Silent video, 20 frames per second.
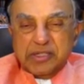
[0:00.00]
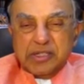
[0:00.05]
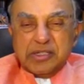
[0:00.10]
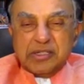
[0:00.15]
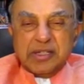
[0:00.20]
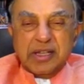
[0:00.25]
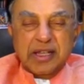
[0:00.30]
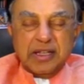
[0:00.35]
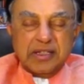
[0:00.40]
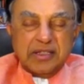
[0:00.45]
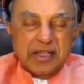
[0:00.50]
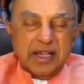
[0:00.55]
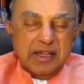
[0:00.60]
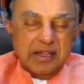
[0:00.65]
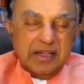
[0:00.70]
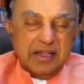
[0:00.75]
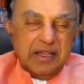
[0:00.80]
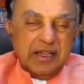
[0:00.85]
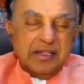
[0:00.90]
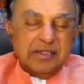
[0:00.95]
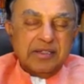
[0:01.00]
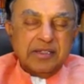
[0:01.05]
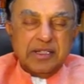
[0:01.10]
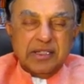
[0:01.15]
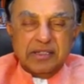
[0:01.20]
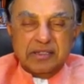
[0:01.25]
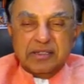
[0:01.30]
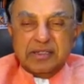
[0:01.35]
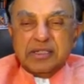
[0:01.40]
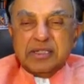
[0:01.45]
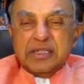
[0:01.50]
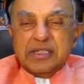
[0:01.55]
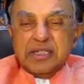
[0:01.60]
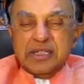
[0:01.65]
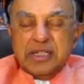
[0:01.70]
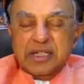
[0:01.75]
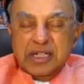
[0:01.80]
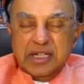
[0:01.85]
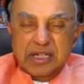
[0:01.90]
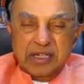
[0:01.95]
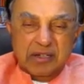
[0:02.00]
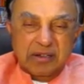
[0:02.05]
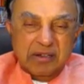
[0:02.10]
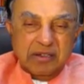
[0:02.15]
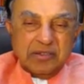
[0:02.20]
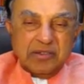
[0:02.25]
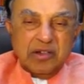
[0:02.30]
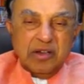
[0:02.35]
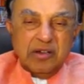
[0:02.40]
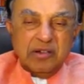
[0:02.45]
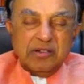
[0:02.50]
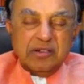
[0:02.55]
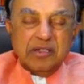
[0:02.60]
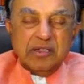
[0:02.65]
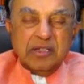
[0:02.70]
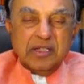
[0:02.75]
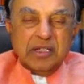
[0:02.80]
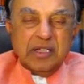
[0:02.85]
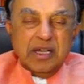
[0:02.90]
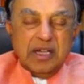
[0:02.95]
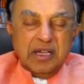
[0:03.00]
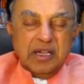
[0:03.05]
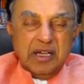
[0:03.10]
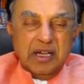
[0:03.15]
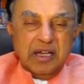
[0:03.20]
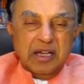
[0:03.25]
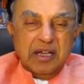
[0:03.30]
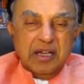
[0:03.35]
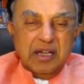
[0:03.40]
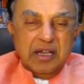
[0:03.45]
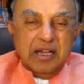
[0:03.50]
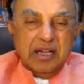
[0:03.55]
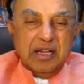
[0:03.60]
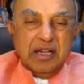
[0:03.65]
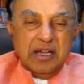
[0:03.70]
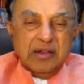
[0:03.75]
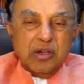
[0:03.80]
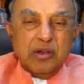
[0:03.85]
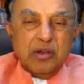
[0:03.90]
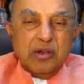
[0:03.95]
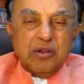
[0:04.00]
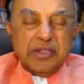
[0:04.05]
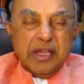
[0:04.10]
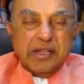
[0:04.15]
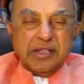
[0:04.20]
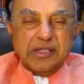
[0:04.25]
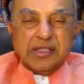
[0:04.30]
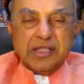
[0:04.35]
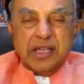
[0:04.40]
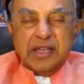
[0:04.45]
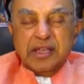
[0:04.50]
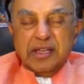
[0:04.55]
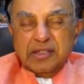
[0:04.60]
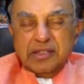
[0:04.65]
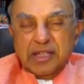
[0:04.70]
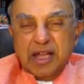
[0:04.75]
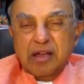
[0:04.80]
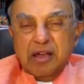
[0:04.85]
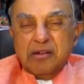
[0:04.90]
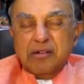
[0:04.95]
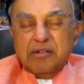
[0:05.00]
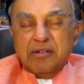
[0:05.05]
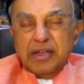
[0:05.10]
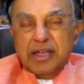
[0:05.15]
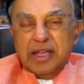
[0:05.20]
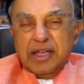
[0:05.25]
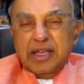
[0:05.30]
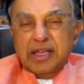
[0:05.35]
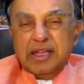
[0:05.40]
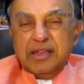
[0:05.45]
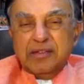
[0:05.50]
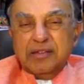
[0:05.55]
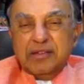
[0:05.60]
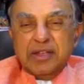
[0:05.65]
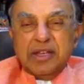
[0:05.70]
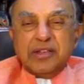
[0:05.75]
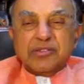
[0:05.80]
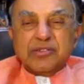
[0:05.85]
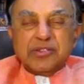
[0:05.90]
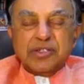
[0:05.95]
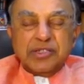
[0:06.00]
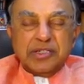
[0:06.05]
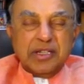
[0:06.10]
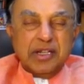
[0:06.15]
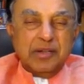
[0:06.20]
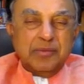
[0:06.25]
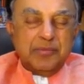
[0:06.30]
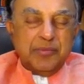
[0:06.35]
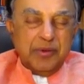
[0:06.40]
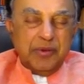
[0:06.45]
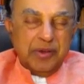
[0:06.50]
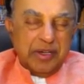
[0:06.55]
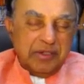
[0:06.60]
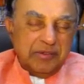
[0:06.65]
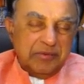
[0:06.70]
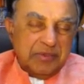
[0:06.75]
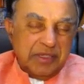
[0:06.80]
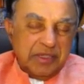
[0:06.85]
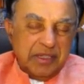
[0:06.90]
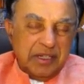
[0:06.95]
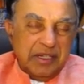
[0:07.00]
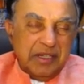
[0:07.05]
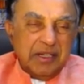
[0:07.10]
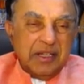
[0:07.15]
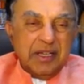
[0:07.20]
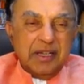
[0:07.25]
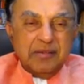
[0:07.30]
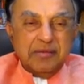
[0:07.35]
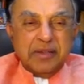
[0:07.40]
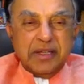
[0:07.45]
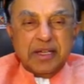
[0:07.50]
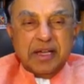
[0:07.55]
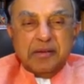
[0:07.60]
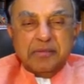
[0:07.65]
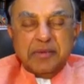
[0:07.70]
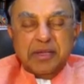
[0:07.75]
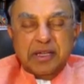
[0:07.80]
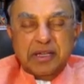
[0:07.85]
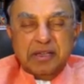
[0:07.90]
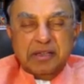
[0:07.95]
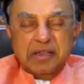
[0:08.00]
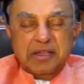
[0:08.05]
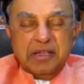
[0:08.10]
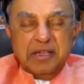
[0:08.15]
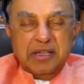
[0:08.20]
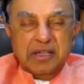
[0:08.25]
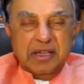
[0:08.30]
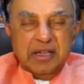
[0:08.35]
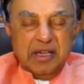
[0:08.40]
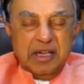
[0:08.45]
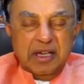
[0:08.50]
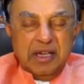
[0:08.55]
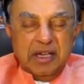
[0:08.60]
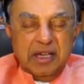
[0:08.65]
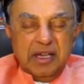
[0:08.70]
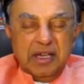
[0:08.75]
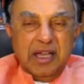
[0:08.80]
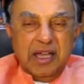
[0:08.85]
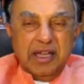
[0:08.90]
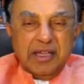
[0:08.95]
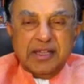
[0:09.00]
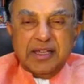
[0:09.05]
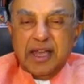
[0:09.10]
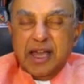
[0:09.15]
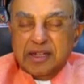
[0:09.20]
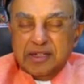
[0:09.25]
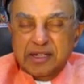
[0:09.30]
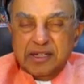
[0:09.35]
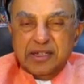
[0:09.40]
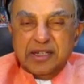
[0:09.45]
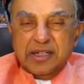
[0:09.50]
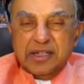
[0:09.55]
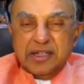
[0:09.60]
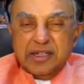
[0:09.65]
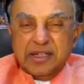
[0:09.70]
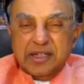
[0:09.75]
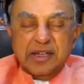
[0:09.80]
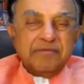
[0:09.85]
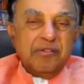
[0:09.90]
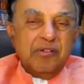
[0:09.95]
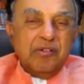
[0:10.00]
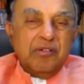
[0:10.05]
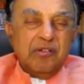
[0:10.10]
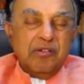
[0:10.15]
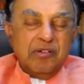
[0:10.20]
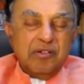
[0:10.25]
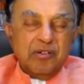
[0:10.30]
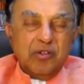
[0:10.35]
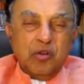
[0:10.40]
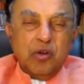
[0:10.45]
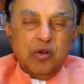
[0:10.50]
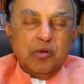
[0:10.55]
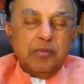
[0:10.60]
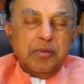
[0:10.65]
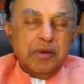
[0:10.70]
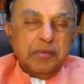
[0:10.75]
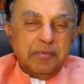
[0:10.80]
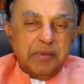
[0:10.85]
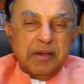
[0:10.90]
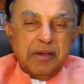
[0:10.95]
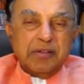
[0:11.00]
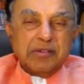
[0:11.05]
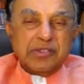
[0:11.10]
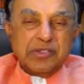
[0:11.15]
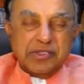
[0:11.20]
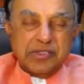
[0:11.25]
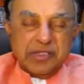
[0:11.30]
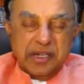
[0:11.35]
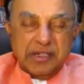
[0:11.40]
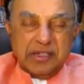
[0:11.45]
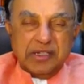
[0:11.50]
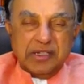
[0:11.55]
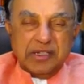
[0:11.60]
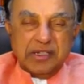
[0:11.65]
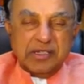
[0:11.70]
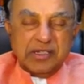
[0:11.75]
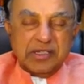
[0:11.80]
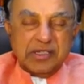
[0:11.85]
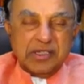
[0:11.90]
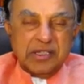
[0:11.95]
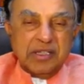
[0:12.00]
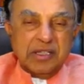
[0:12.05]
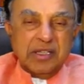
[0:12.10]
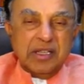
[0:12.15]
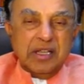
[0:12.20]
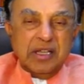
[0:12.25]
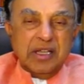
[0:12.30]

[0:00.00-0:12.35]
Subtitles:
places like Thailand and Hong Kong. So there is now a very critical point with India becoming a candidate for global power status.